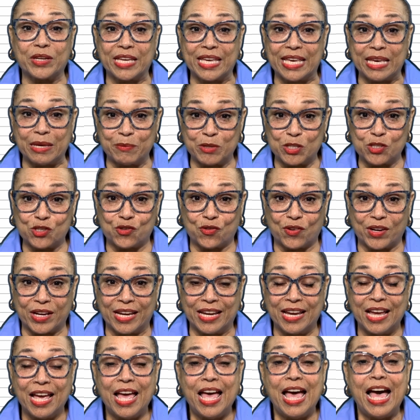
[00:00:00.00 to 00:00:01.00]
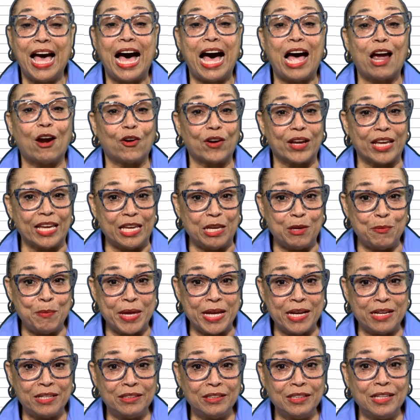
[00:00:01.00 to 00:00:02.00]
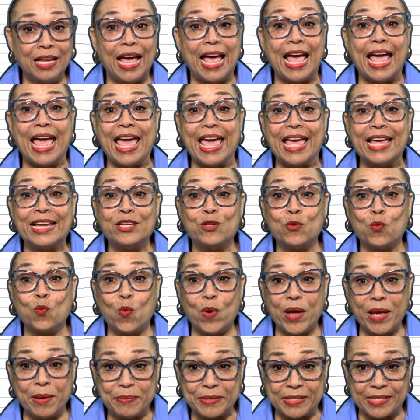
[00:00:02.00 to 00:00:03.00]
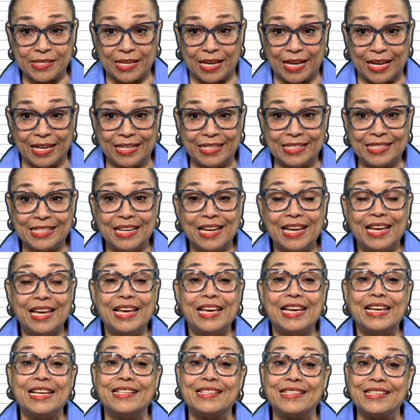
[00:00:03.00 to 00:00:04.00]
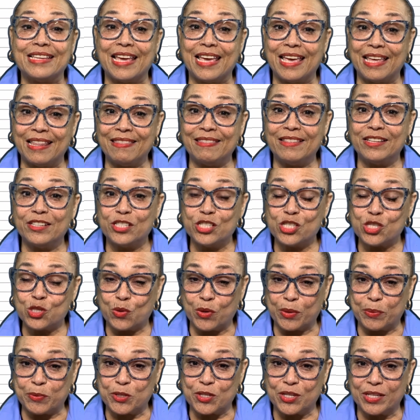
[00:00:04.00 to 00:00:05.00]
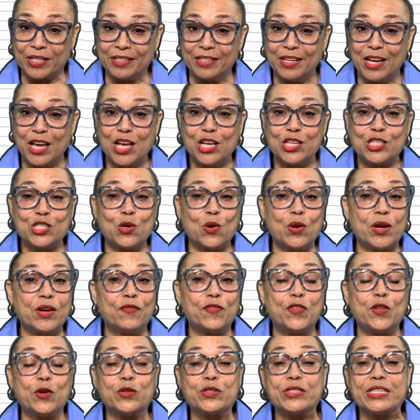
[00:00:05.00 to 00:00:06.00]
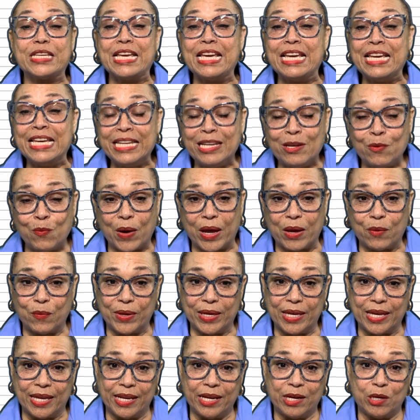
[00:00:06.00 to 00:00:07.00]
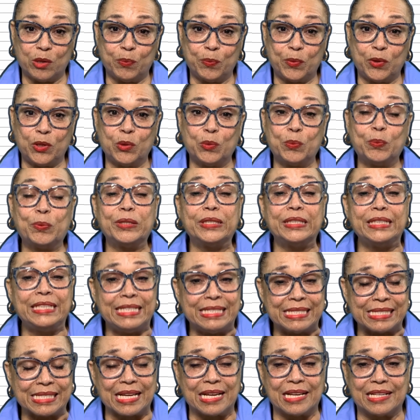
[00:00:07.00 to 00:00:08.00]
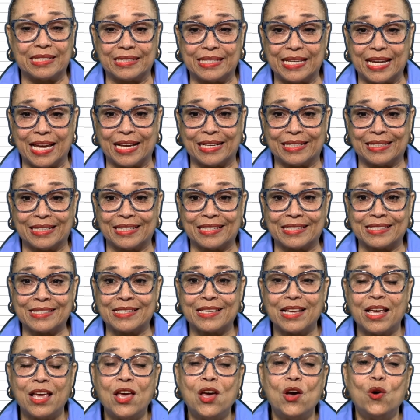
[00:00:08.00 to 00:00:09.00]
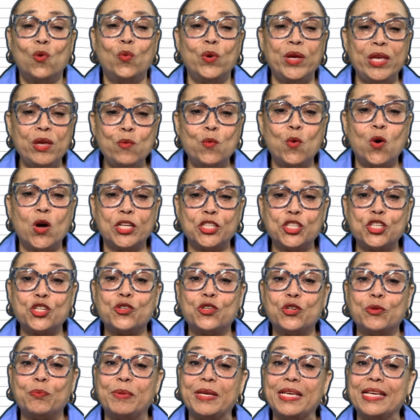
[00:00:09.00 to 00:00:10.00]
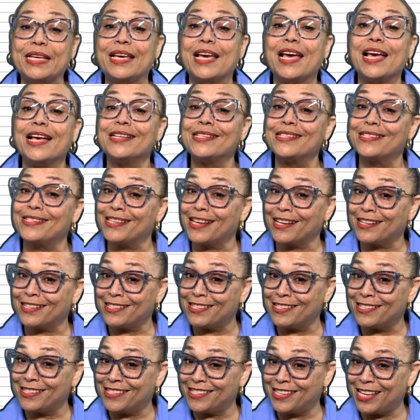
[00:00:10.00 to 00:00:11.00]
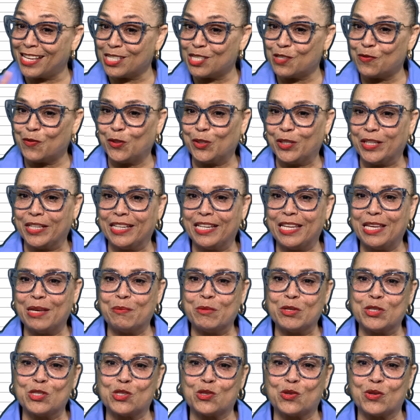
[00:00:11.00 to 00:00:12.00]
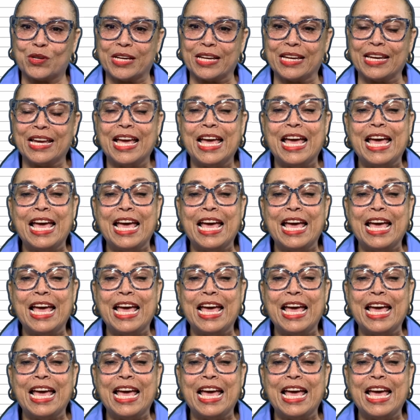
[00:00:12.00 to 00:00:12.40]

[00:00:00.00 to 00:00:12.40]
chemistry. Our email and website is in the description. So if there's any way we can help you, please contact us. We want you to be successful in chemistry,